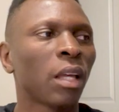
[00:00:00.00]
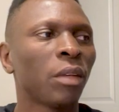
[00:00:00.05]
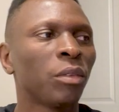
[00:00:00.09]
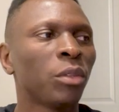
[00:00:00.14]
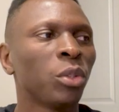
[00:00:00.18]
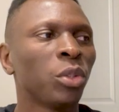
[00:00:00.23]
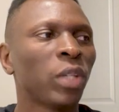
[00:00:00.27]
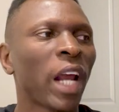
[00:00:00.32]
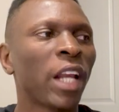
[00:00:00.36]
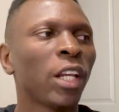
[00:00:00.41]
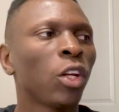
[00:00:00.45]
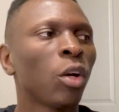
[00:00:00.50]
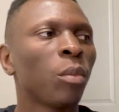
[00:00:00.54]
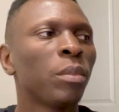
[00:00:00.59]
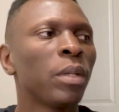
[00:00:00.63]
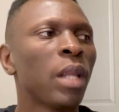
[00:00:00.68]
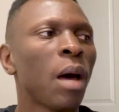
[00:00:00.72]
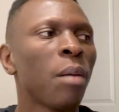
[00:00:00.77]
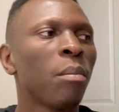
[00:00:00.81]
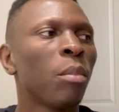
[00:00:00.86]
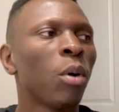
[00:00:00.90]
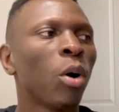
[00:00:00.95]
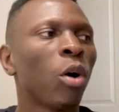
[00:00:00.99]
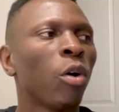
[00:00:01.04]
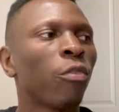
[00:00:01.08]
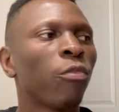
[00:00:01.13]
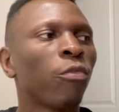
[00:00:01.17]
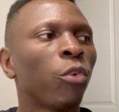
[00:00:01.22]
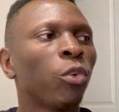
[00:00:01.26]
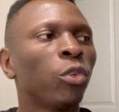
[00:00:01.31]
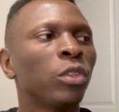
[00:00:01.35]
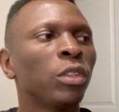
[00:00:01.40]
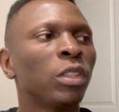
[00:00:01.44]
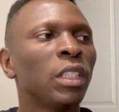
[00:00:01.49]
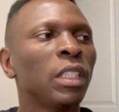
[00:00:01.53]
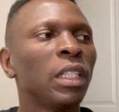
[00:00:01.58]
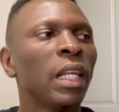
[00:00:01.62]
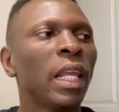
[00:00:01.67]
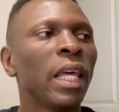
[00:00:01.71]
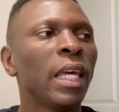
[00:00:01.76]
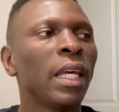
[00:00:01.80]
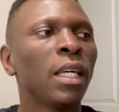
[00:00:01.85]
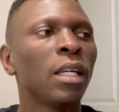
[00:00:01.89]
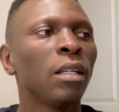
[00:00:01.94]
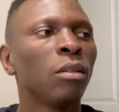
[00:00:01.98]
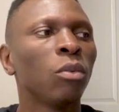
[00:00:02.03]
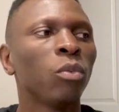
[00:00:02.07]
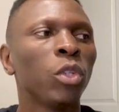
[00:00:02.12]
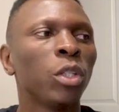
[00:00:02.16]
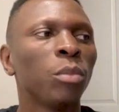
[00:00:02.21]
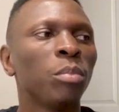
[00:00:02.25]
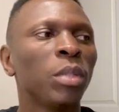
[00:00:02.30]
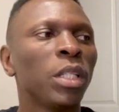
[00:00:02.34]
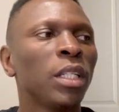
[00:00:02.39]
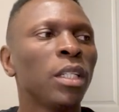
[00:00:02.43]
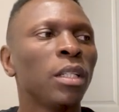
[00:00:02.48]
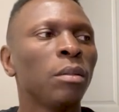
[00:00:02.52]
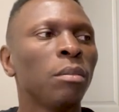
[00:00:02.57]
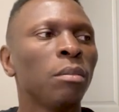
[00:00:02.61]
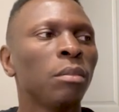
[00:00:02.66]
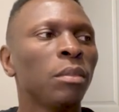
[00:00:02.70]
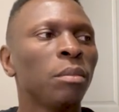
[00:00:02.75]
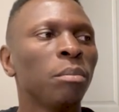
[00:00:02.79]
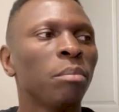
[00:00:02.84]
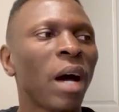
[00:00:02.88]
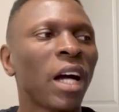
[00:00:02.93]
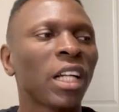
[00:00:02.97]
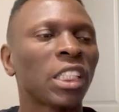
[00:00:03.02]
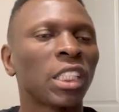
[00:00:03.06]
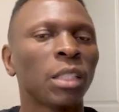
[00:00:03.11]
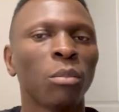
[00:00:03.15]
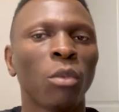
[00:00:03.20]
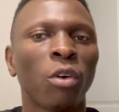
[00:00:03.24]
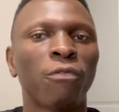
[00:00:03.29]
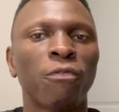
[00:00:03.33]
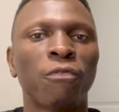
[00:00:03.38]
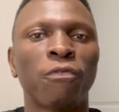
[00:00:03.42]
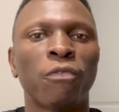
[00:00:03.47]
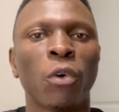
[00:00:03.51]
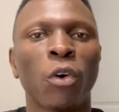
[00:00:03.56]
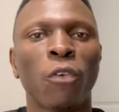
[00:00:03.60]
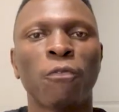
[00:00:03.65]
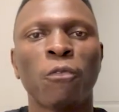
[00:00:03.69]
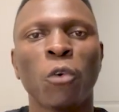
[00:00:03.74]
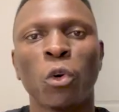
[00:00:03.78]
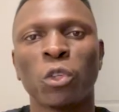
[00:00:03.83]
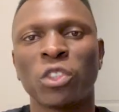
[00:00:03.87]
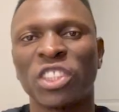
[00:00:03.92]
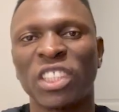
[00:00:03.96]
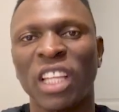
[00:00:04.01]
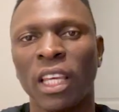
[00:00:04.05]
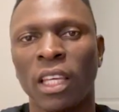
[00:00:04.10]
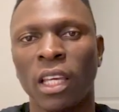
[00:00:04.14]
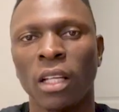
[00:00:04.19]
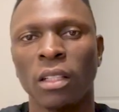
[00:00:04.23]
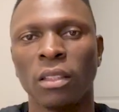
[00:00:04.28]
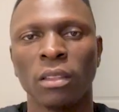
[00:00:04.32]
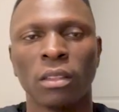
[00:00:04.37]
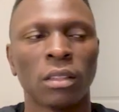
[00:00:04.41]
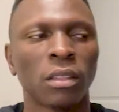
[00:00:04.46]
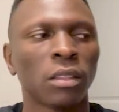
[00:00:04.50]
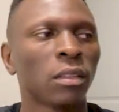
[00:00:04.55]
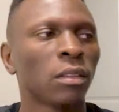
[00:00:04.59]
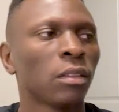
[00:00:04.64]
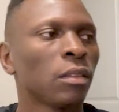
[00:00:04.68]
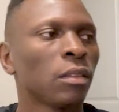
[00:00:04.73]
The random number of delay will be maximum of 4 seconds.